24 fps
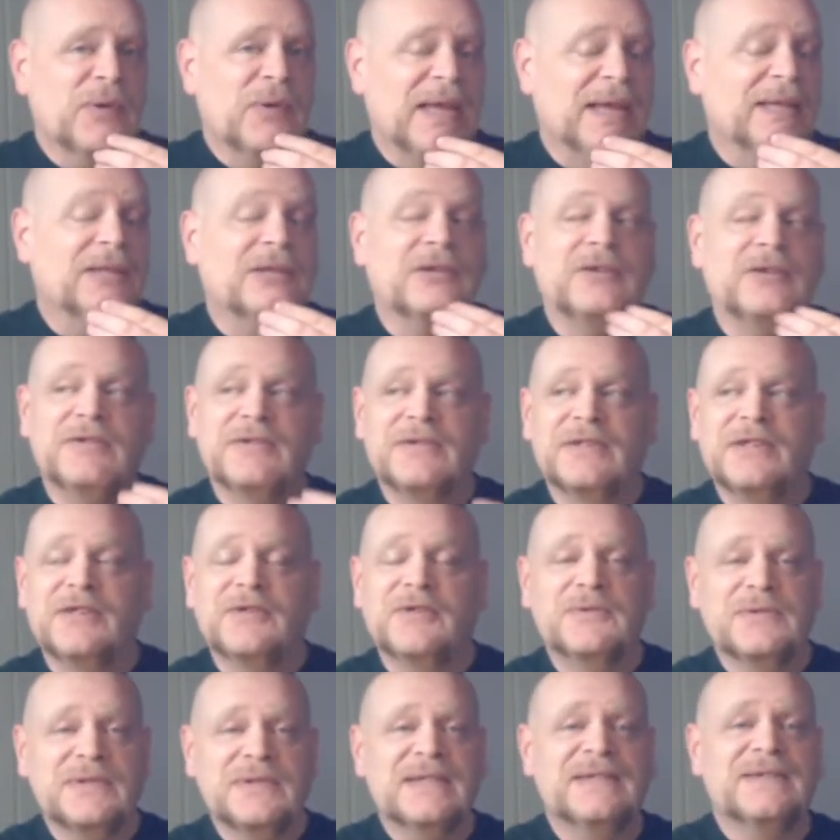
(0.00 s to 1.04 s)
Hitler used to
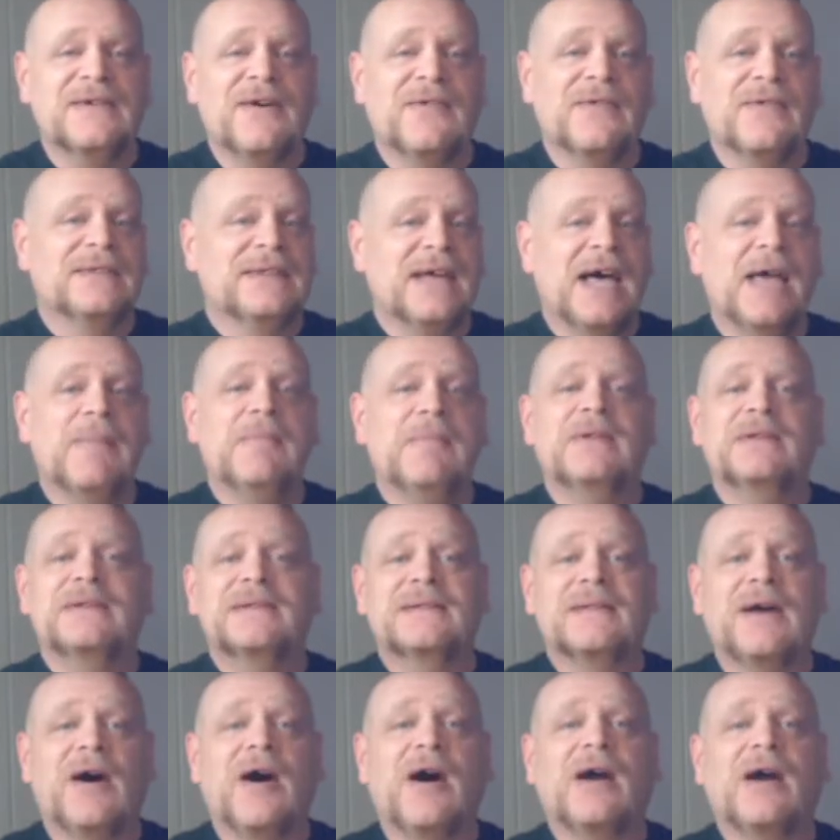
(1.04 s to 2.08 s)
use these all the time in his
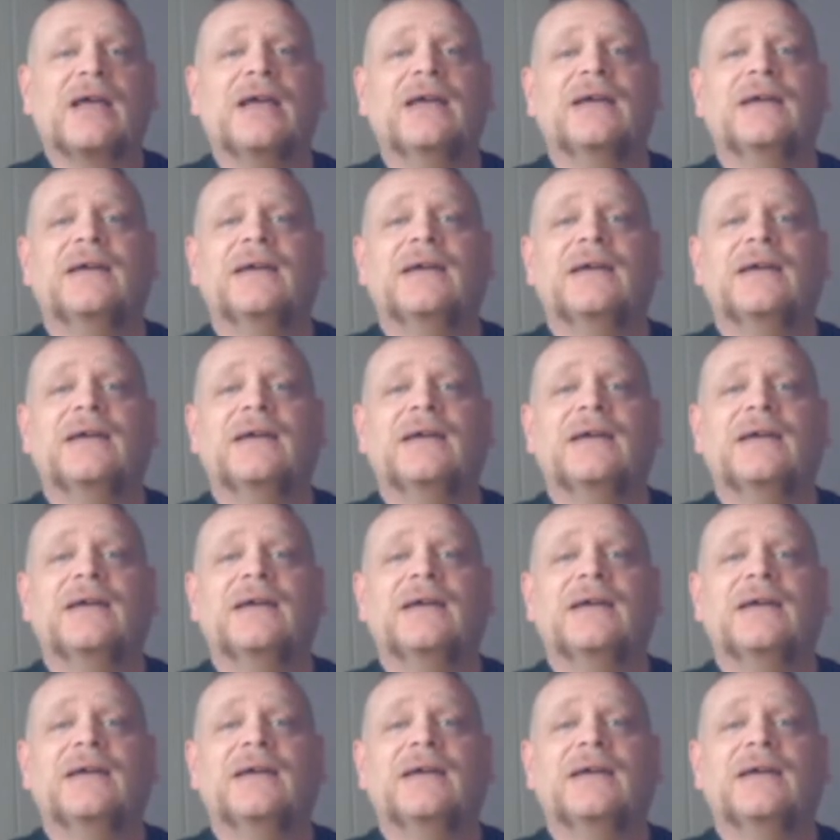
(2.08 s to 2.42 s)
talk.